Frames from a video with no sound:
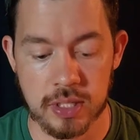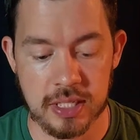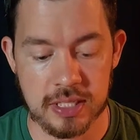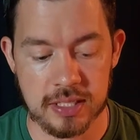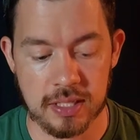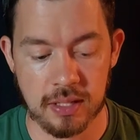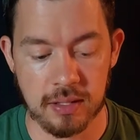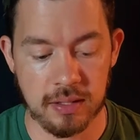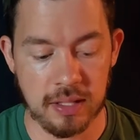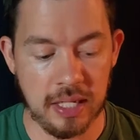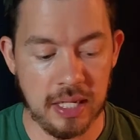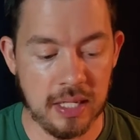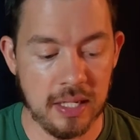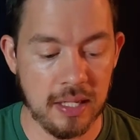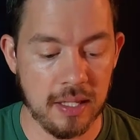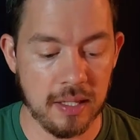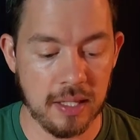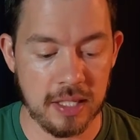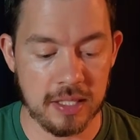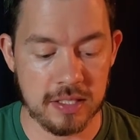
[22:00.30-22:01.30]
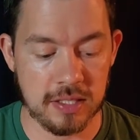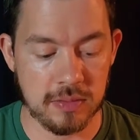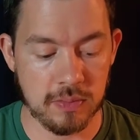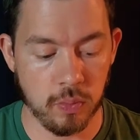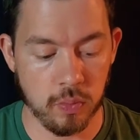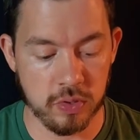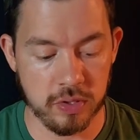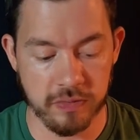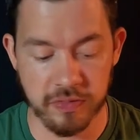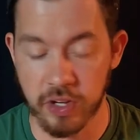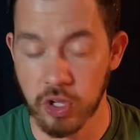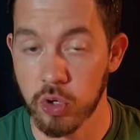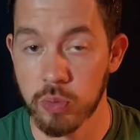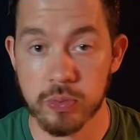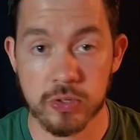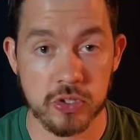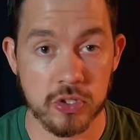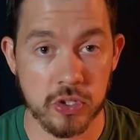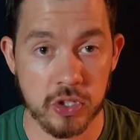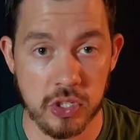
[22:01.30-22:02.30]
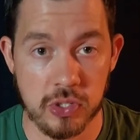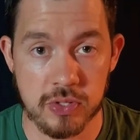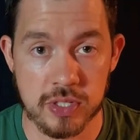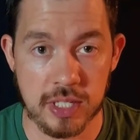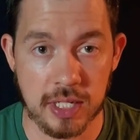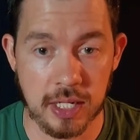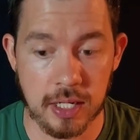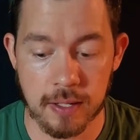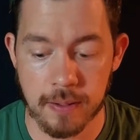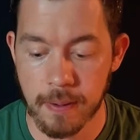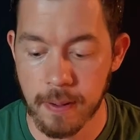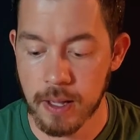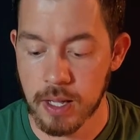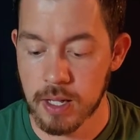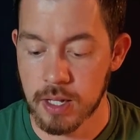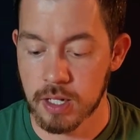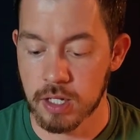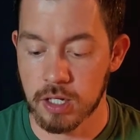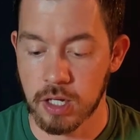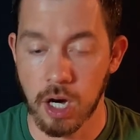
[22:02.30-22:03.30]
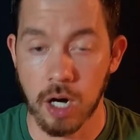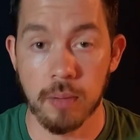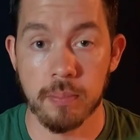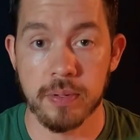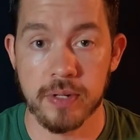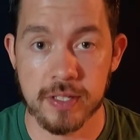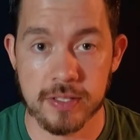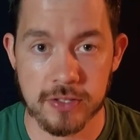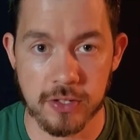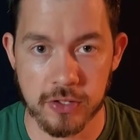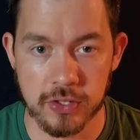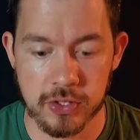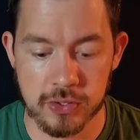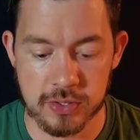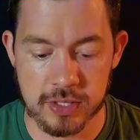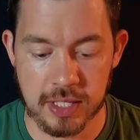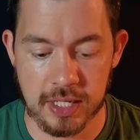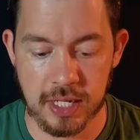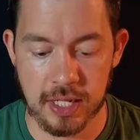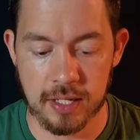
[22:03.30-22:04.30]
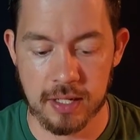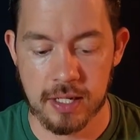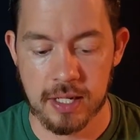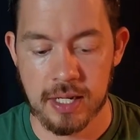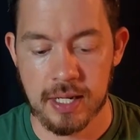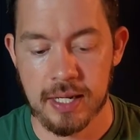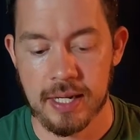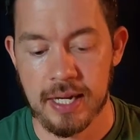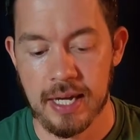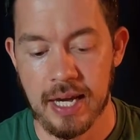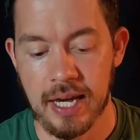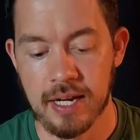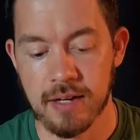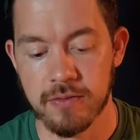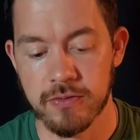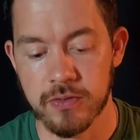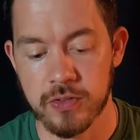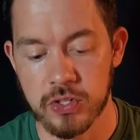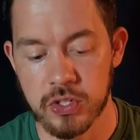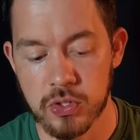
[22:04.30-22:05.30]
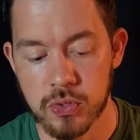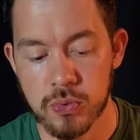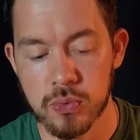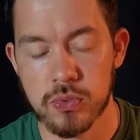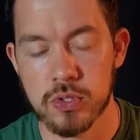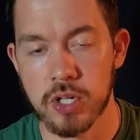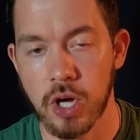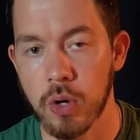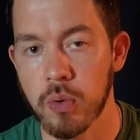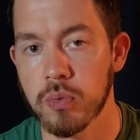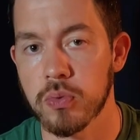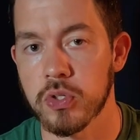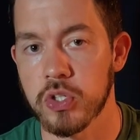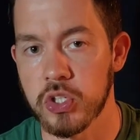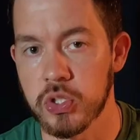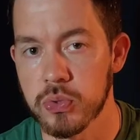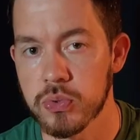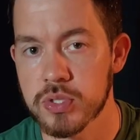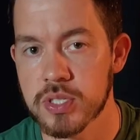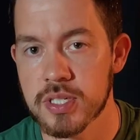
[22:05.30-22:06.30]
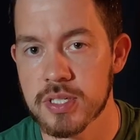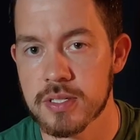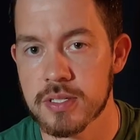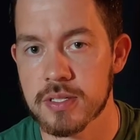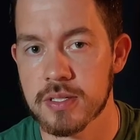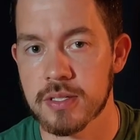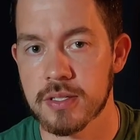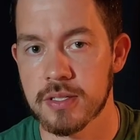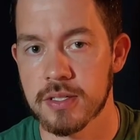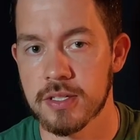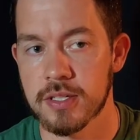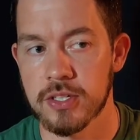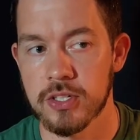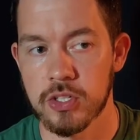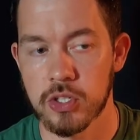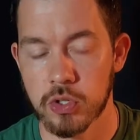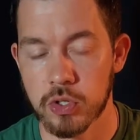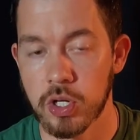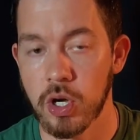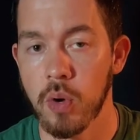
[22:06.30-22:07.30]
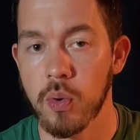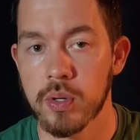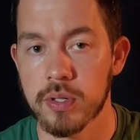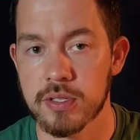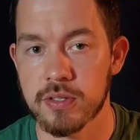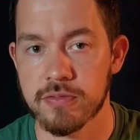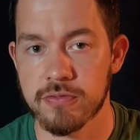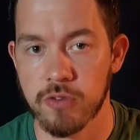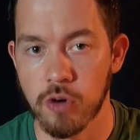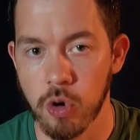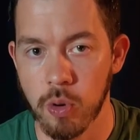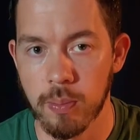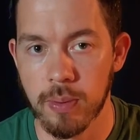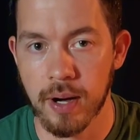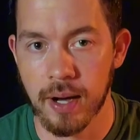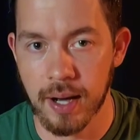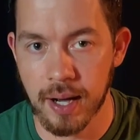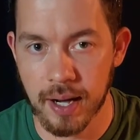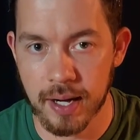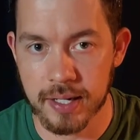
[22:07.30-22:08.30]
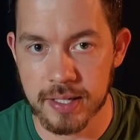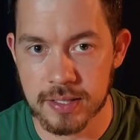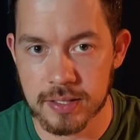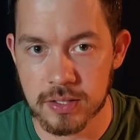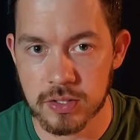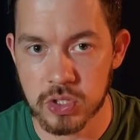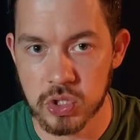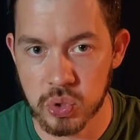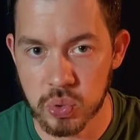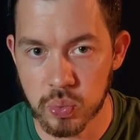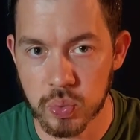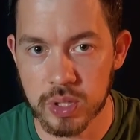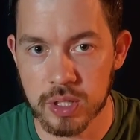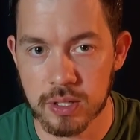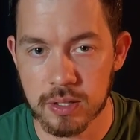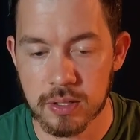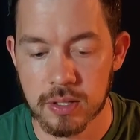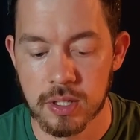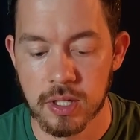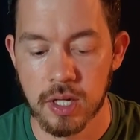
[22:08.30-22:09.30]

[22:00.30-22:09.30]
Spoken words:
It's developers are using it, companies are using it, and if you don't use it, you're going to fall behind. You will.